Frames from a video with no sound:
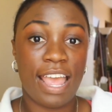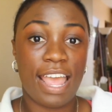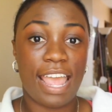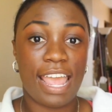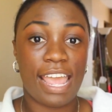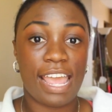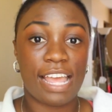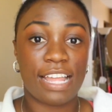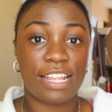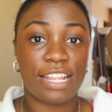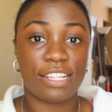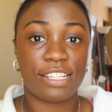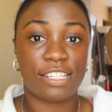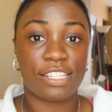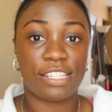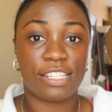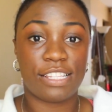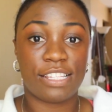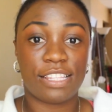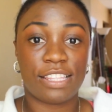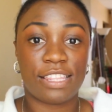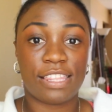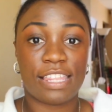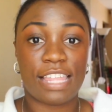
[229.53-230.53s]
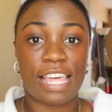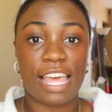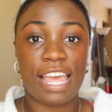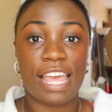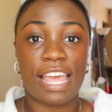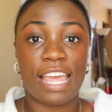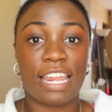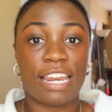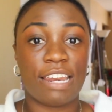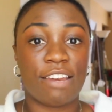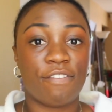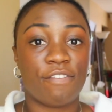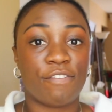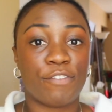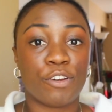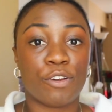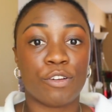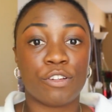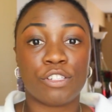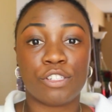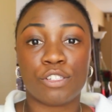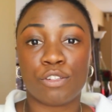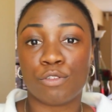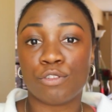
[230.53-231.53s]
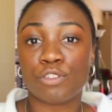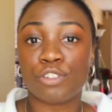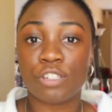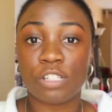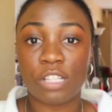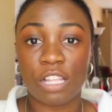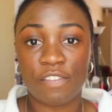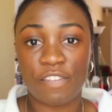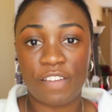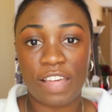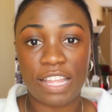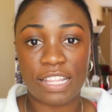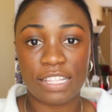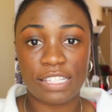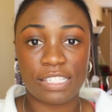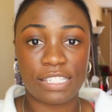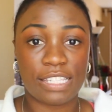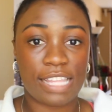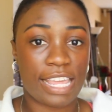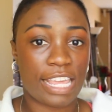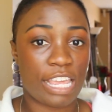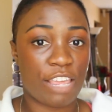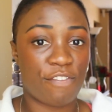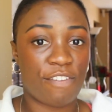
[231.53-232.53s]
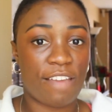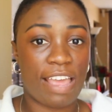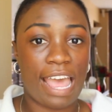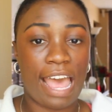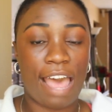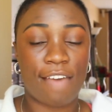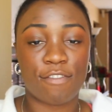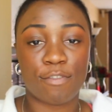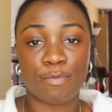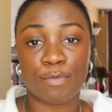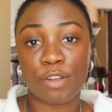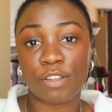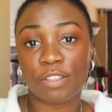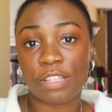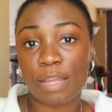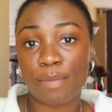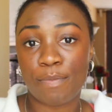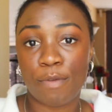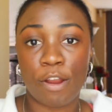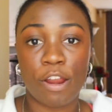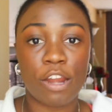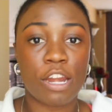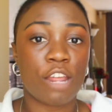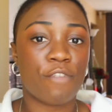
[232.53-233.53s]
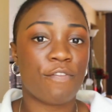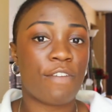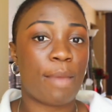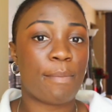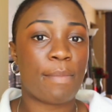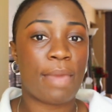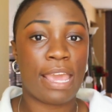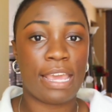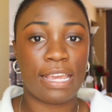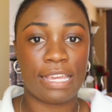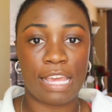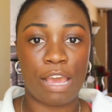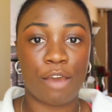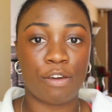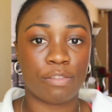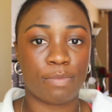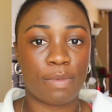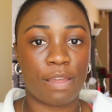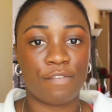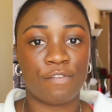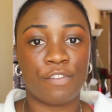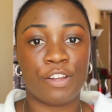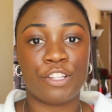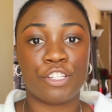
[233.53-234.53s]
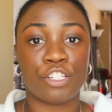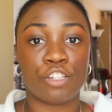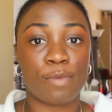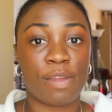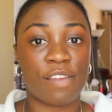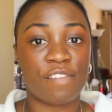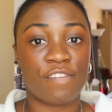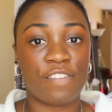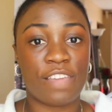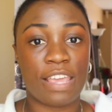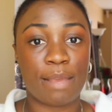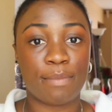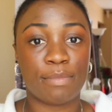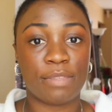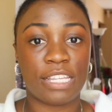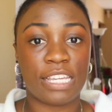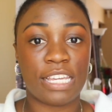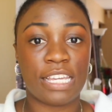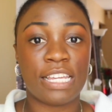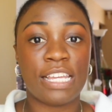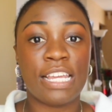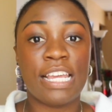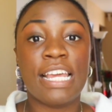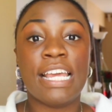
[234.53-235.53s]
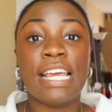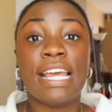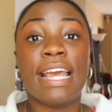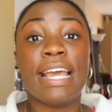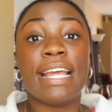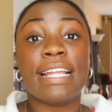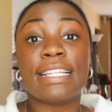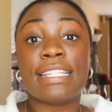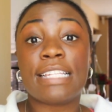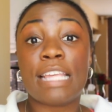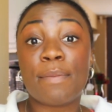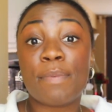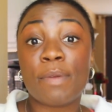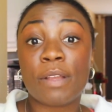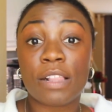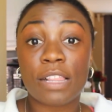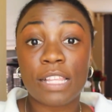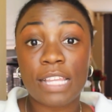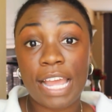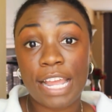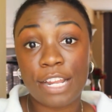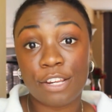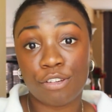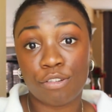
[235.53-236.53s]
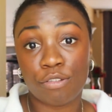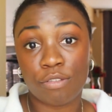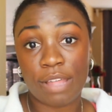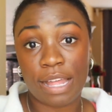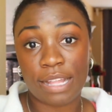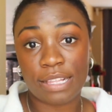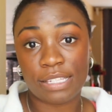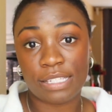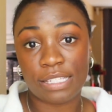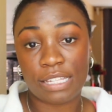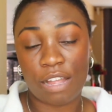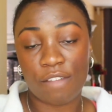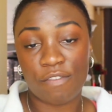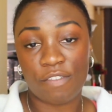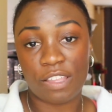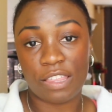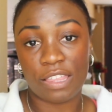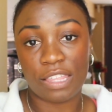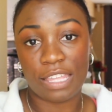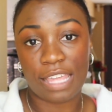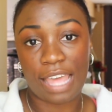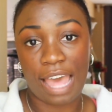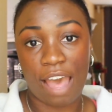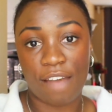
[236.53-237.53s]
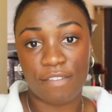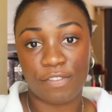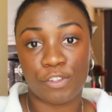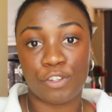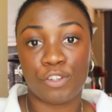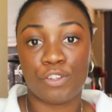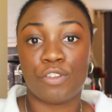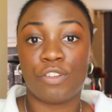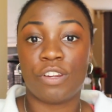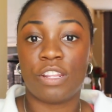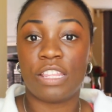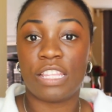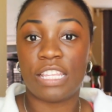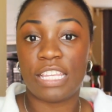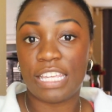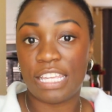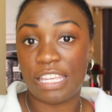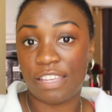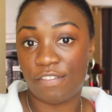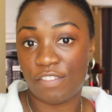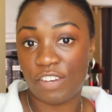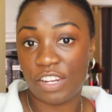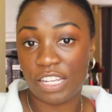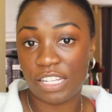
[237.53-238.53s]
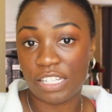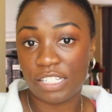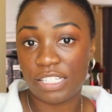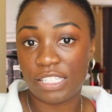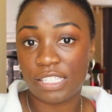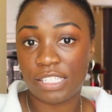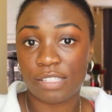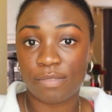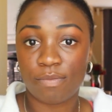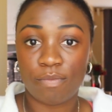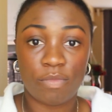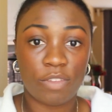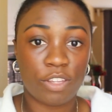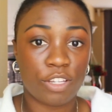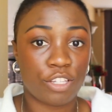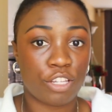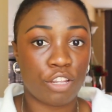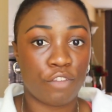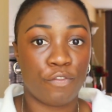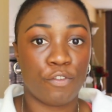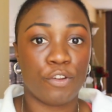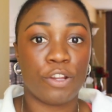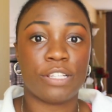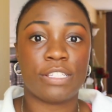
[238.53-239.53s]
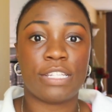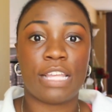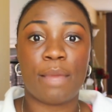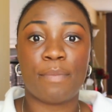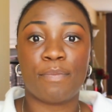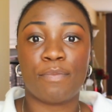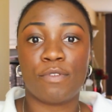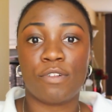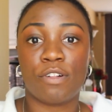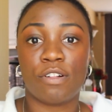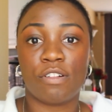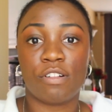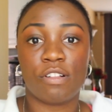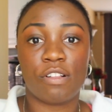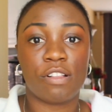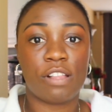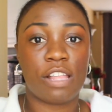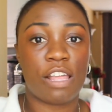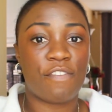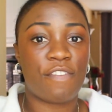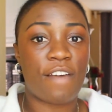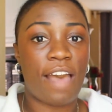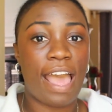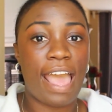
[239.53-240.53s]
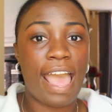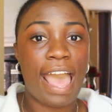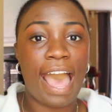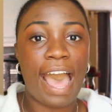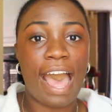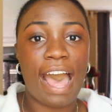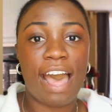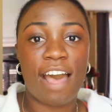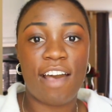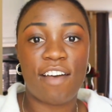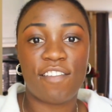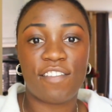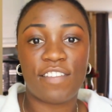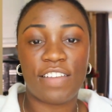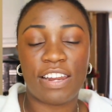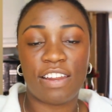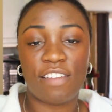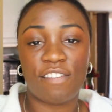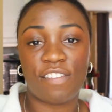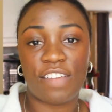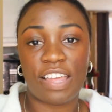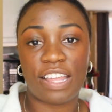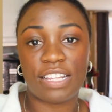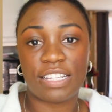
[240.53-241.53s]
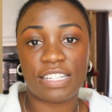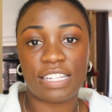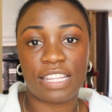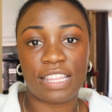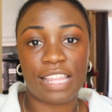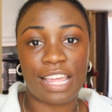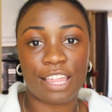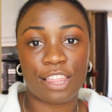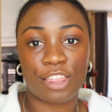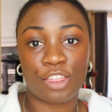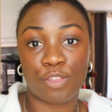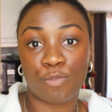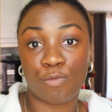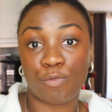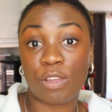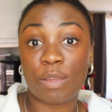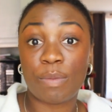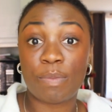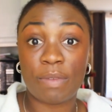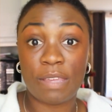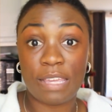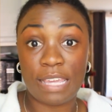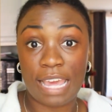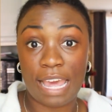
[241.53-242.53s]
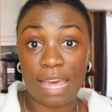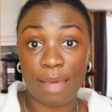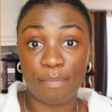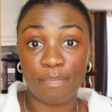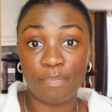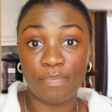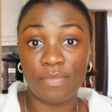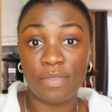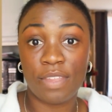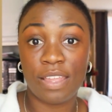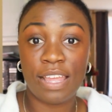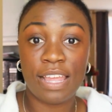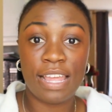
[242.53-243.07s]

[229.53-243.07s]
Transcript: And then for social events, like if I have a birthday party, if I'm hanging out with my friends or my family, typically I do that stuff in the afternoon and the evenings. So for example, if I have an event at like 3 p.m.,